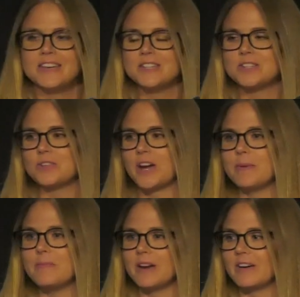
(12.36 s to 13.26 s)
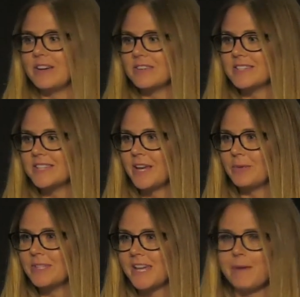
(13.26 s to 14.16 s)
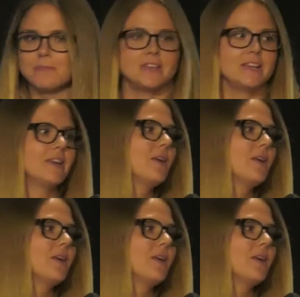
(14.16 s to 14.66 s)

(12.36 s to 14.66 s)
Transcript: to try to better understand what's happening